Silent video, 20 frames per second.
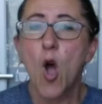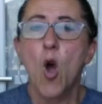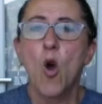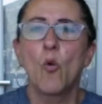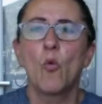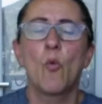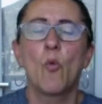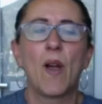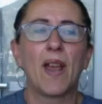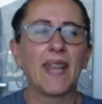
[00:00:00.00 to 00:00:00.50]

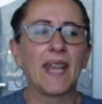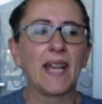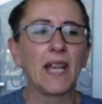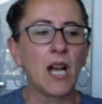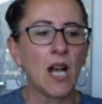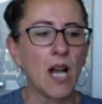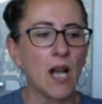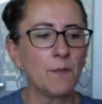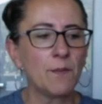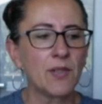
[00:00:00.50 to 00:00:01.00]
When it
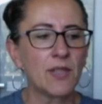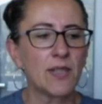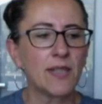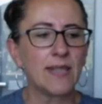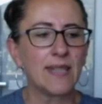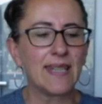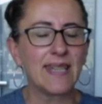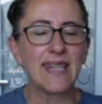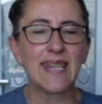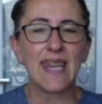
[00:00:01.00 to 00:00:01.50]
comes
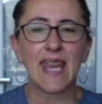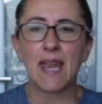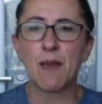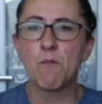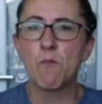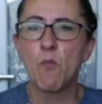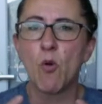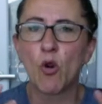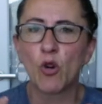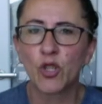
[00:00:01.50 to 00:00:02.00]
to the
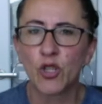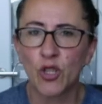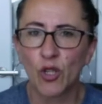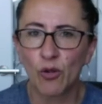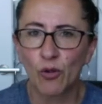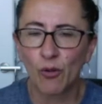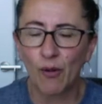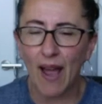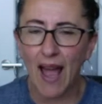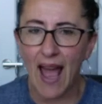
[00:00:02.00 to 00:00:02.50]

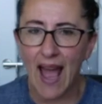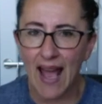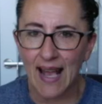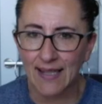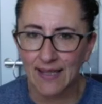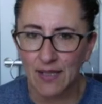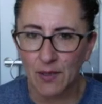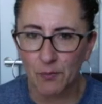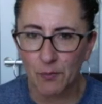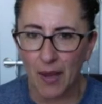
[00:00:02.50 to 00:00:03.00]
emotional
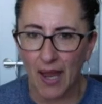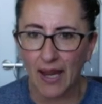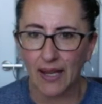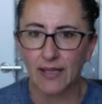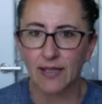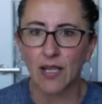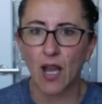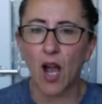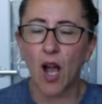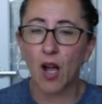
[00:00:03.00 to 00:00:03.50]

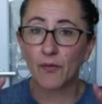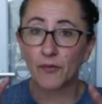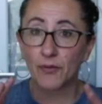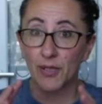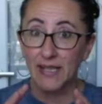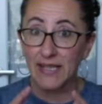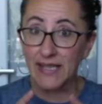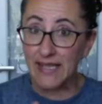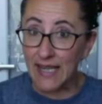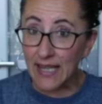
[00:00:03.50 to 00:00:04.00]
aspect of
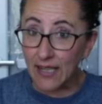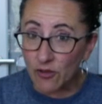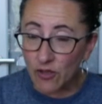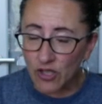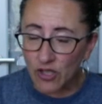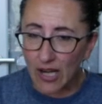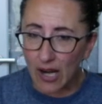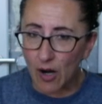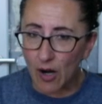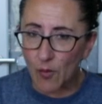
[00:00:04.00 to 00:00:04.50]
the yin
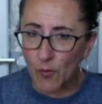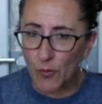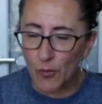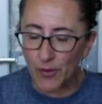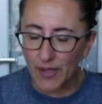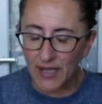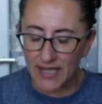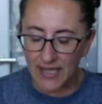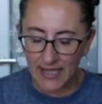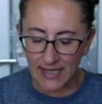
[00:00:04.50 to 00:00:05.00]
chow
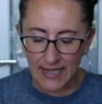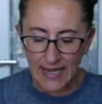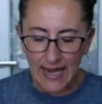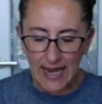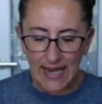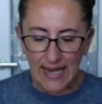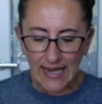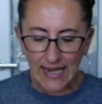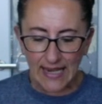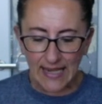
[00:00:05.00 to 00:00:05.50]
meridian,
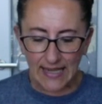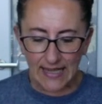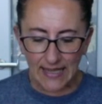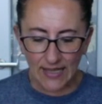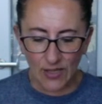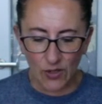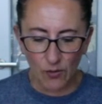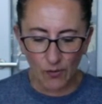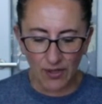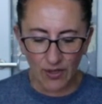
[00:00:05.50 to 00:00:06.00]
it
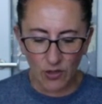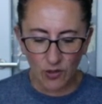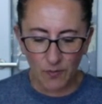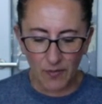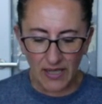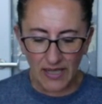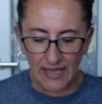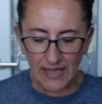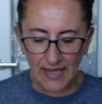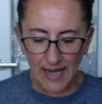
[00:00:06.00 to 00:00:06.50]
is going to
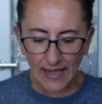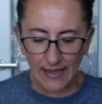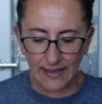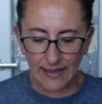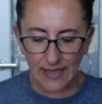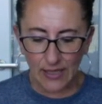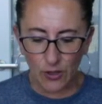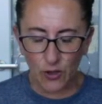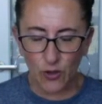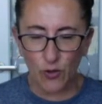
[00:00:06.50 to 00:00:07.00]
be
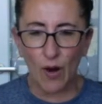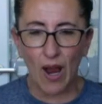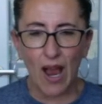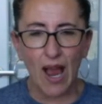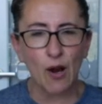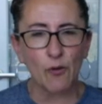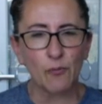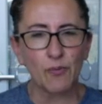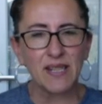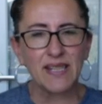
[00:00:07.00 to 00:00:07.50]
connected to
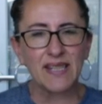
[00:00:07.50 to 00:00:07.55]
how we